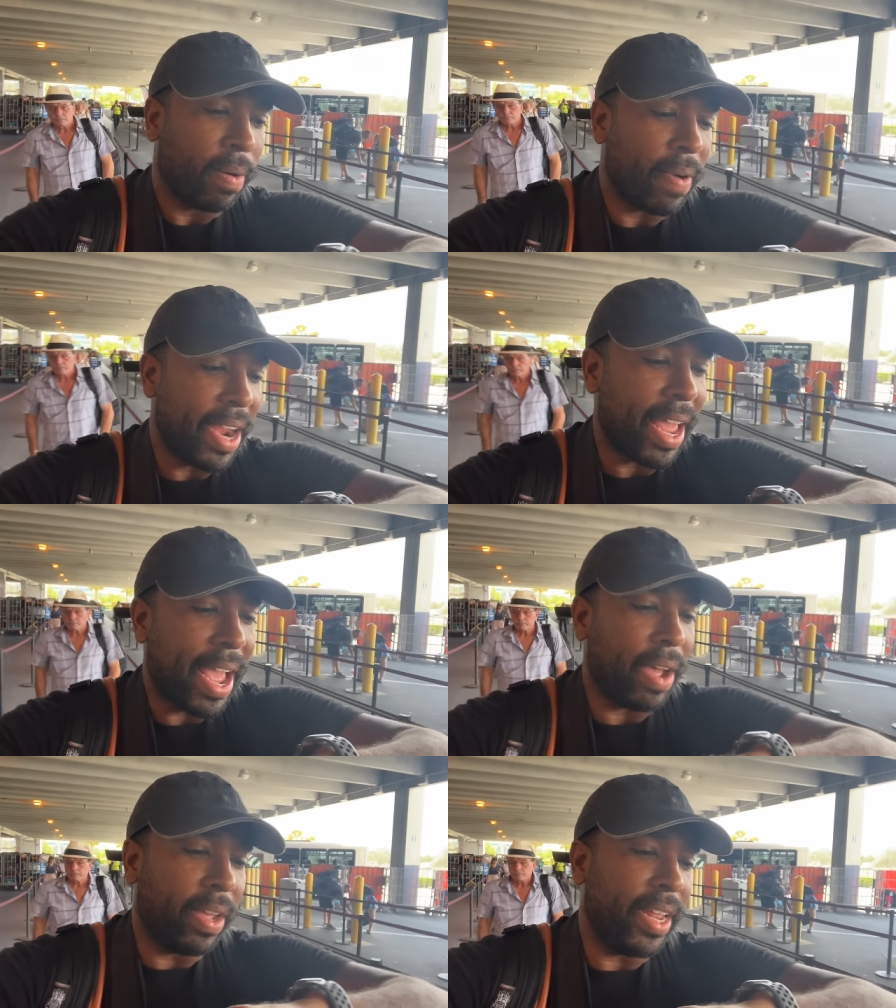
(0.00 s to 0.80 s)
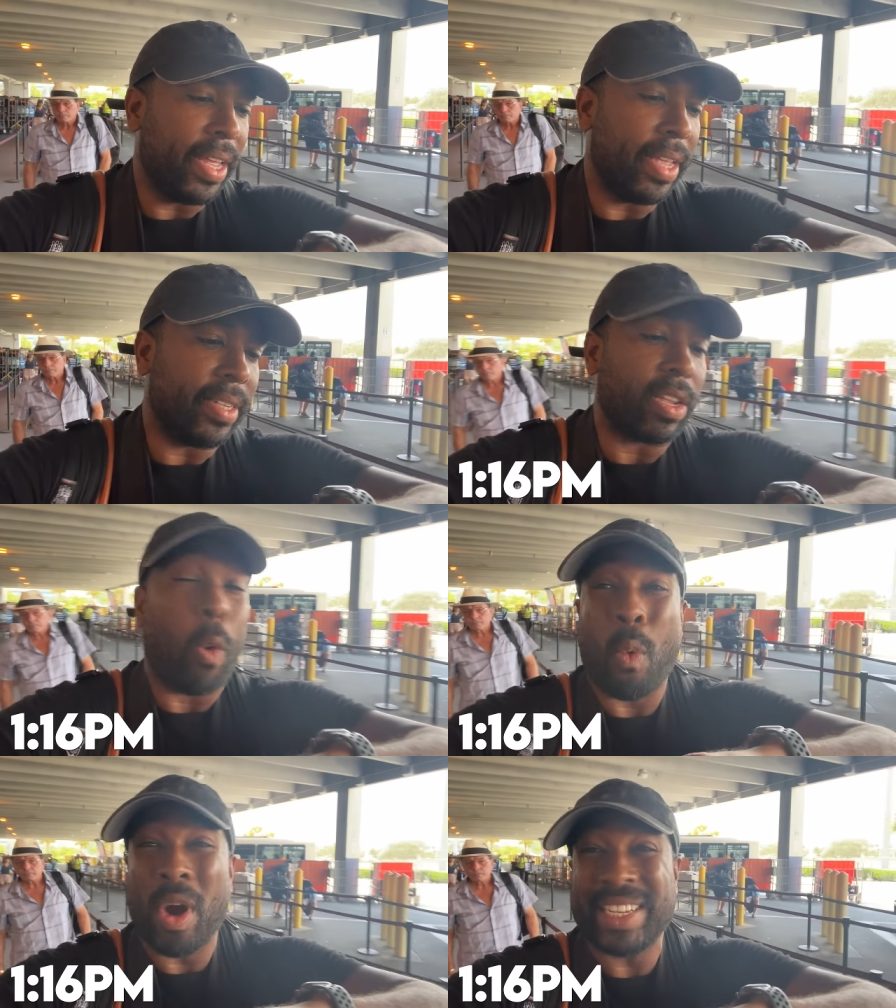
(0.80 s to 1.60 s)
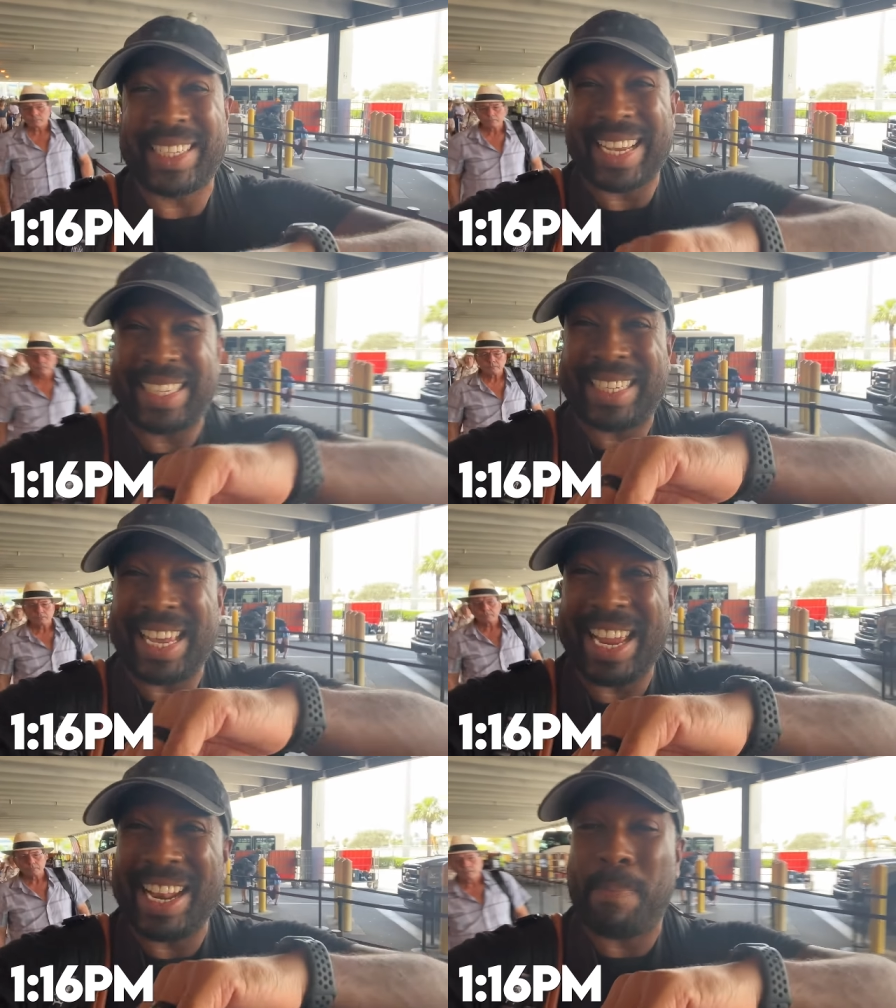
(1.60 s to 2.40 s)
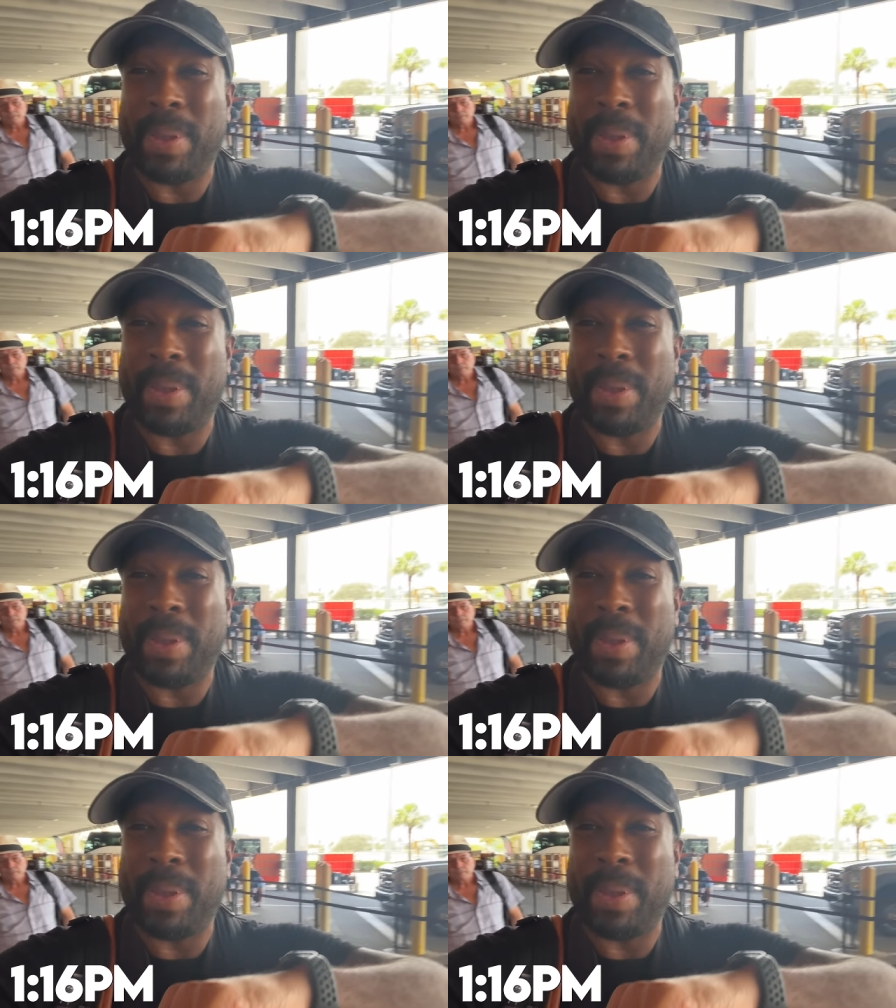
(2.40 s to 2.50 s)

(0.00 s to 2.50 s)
Right now it is 1.16